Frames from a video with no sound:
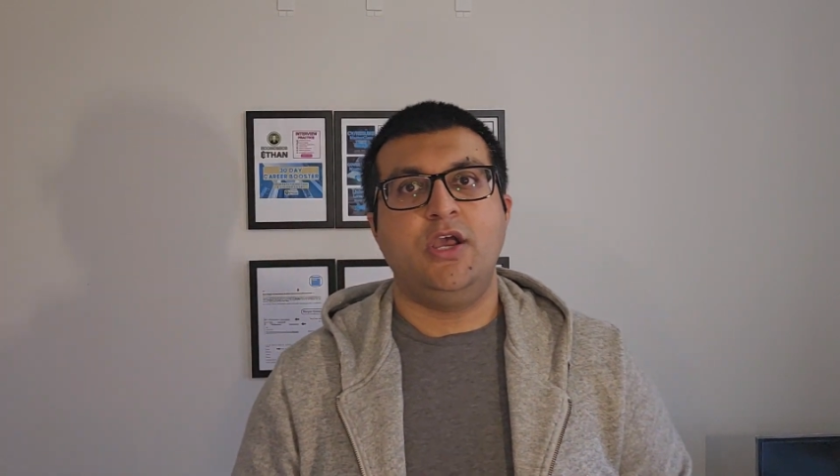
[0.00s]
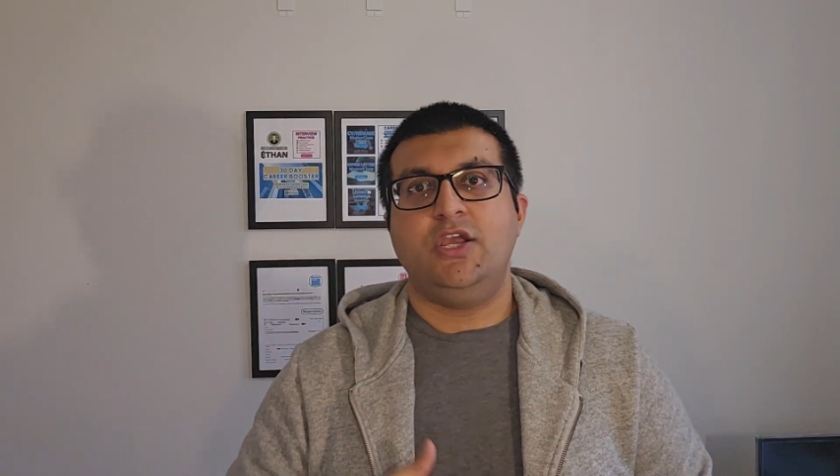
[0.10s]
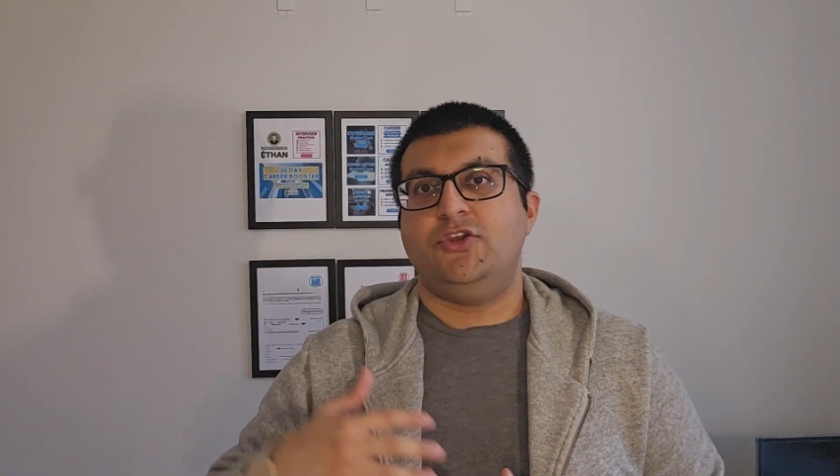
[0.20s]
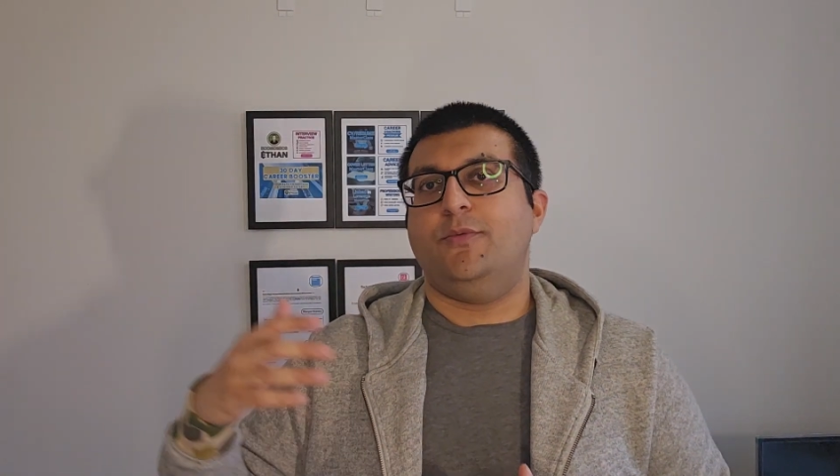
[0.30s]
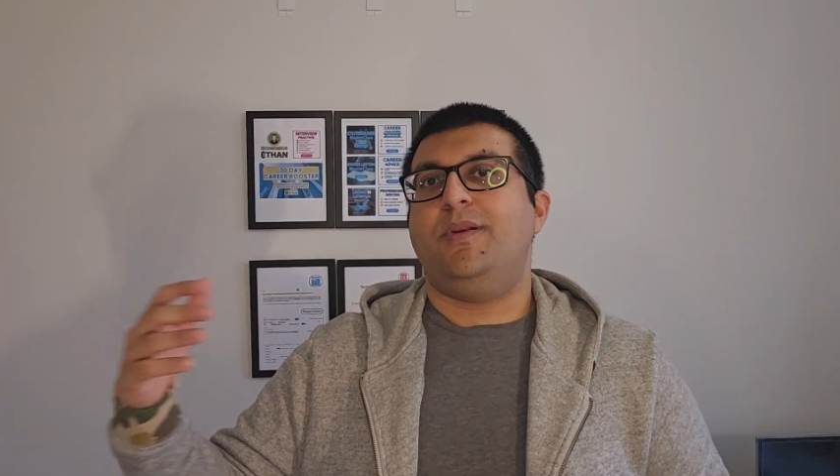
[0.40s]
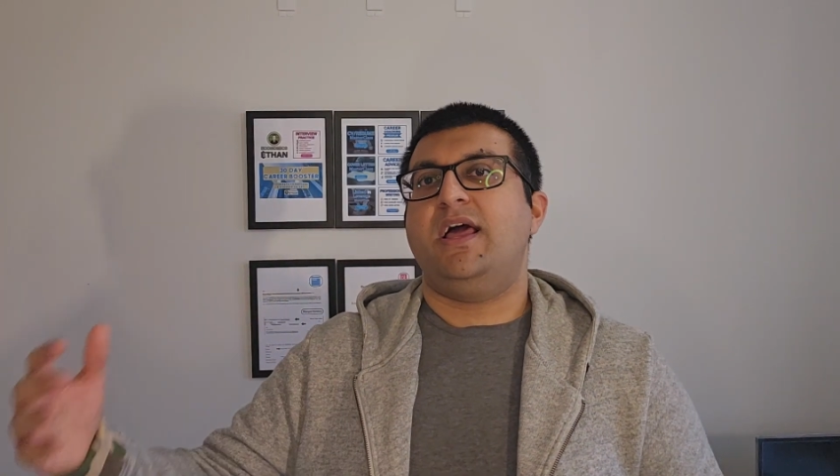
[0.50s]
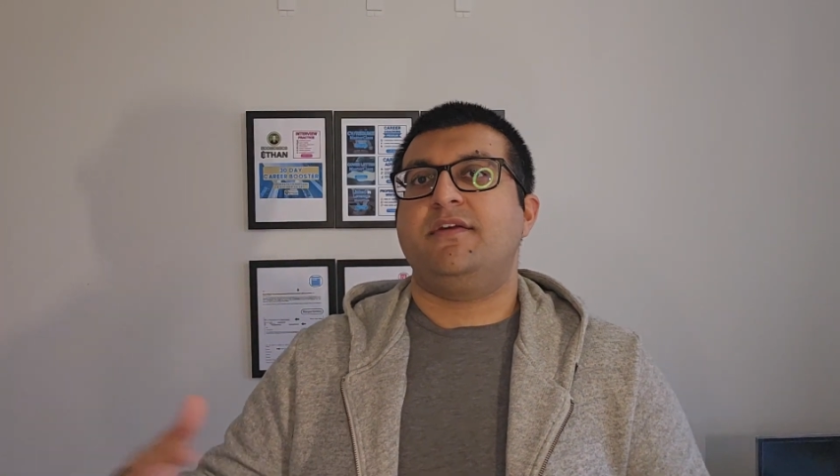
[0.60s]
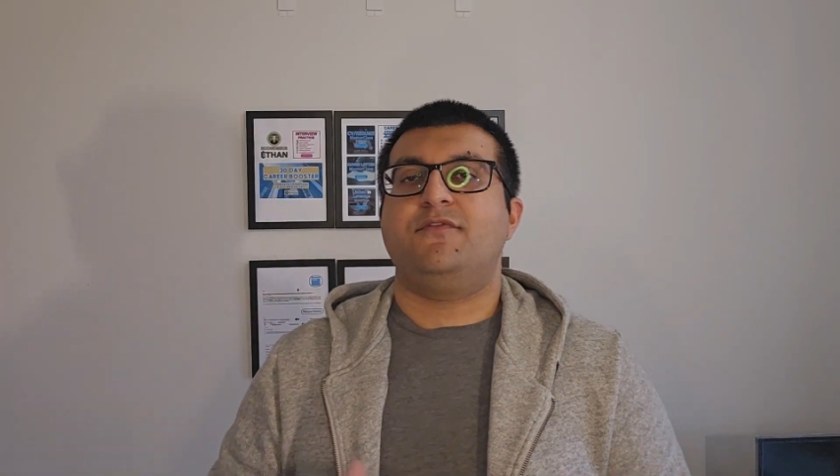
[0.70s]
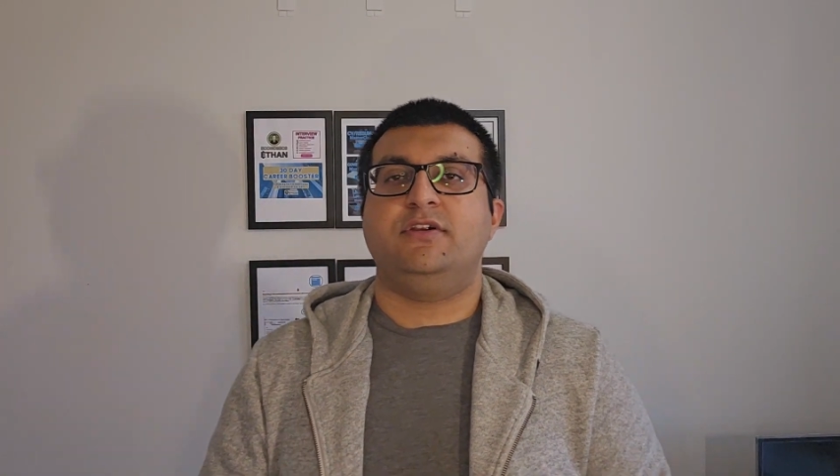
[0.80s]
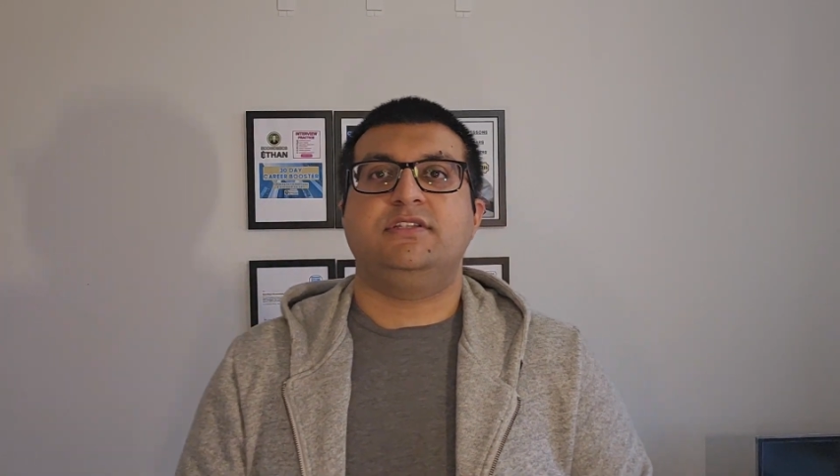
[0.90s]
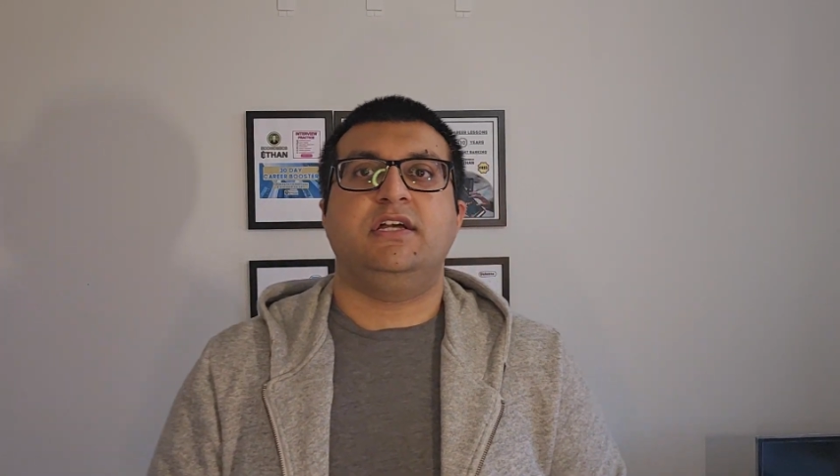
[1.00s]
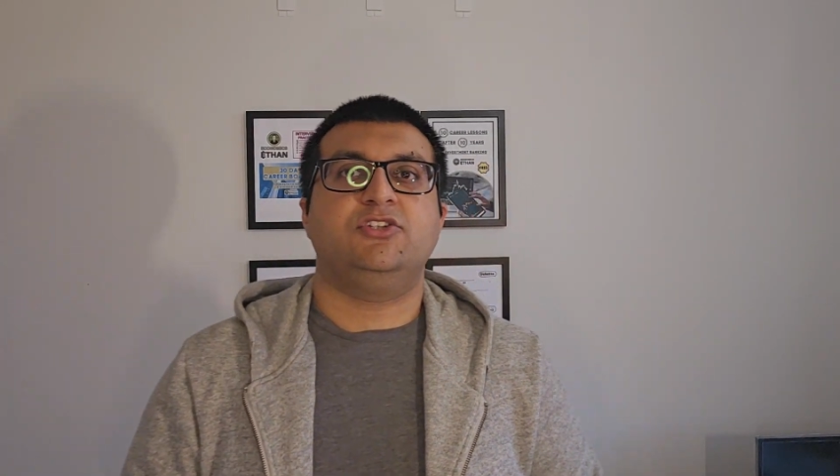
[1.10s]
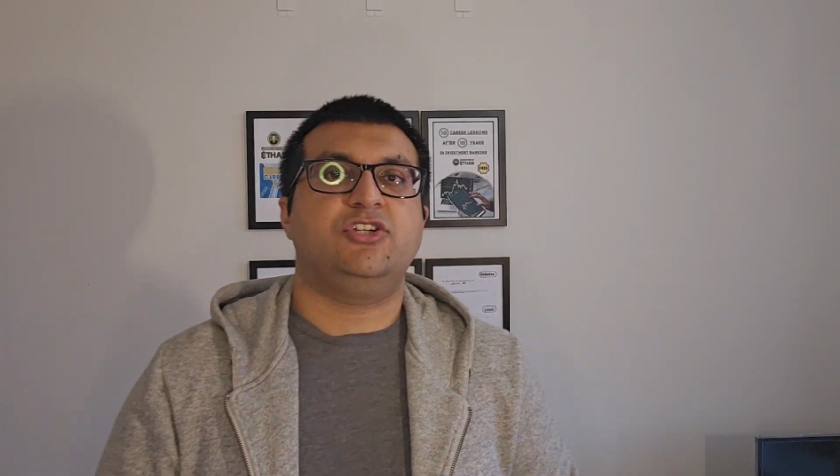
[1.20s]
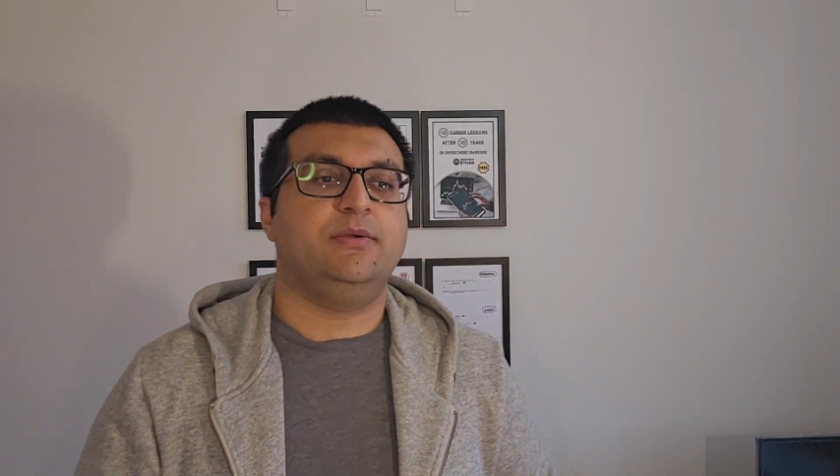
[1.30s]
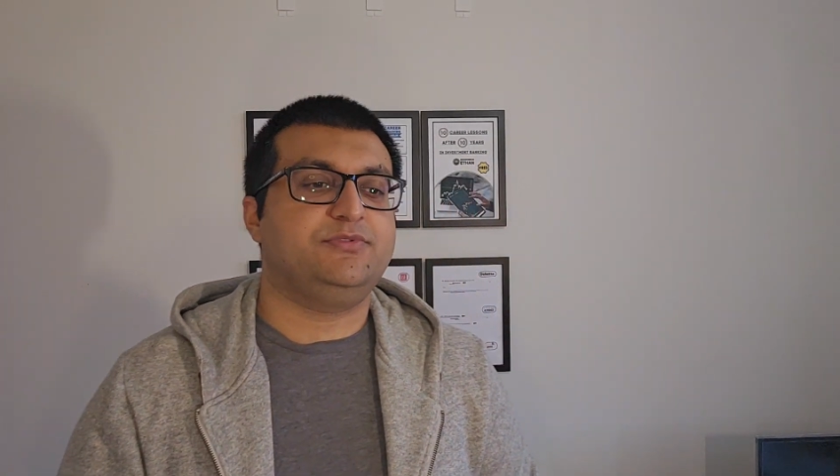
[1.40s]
you're applying for internships,